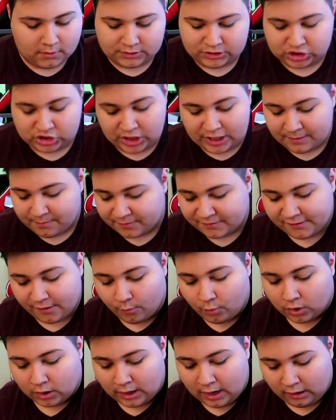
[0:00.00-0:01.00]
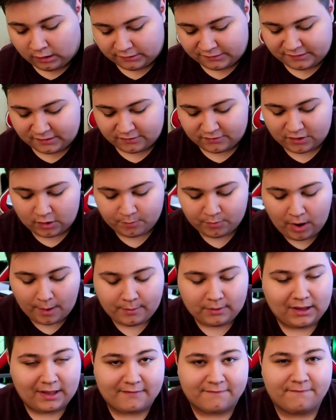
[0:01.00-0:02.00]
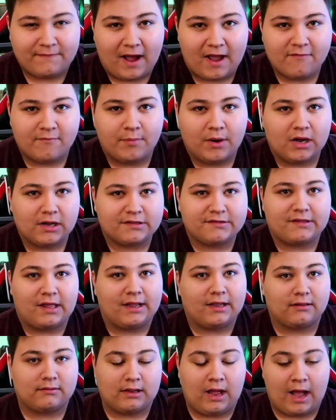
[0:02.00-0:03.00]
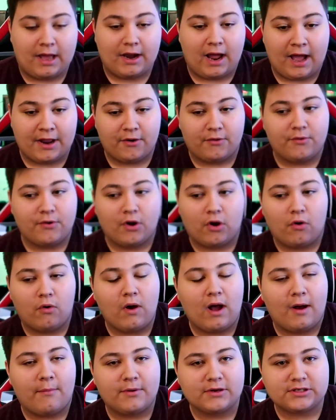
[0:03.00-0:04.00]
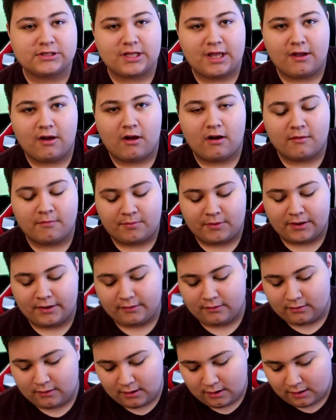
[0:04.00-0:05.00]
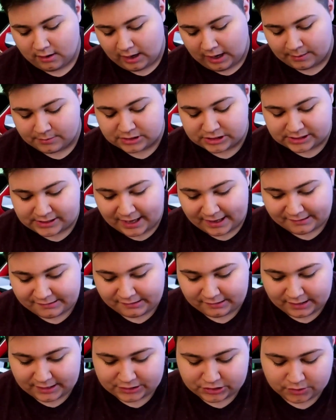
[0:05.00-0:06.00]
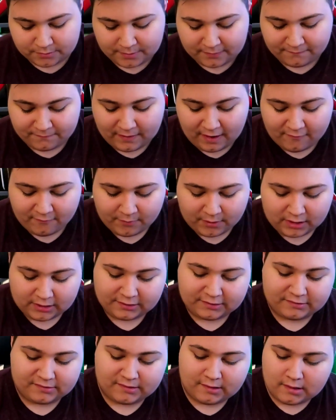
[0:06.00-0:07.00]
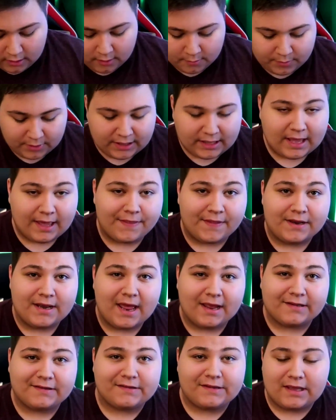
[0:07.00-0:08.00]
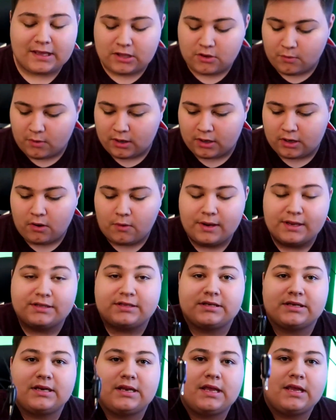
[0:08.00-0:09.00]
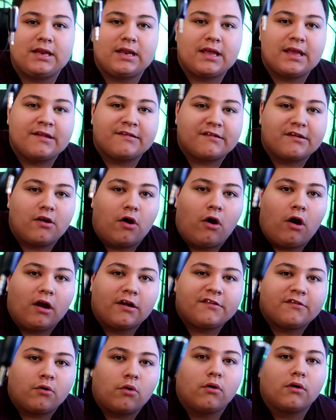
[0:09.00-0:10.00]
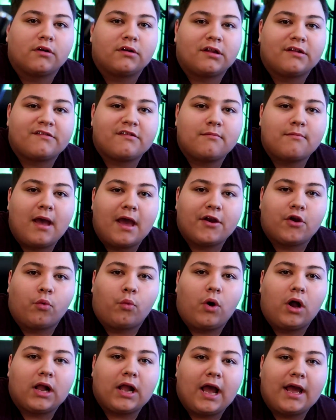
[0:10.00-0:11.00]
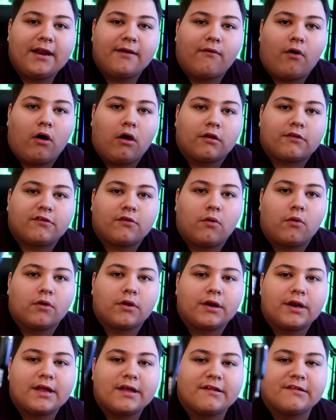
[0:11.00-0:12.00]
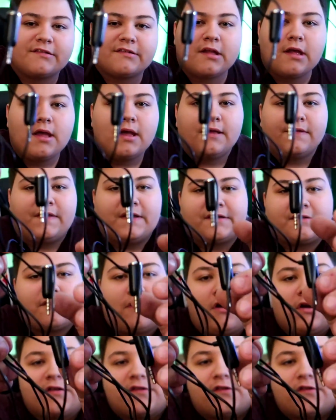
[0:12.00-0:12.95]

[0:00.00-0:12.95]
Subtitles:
cheap somewhere else. They're probably like $5. Like, I don't know how much they are, but I'm just guessing they should be $5. But yeah, the next thing you are going to need is an aux cord. Doesn't matter what kind of aux cord it is. This aux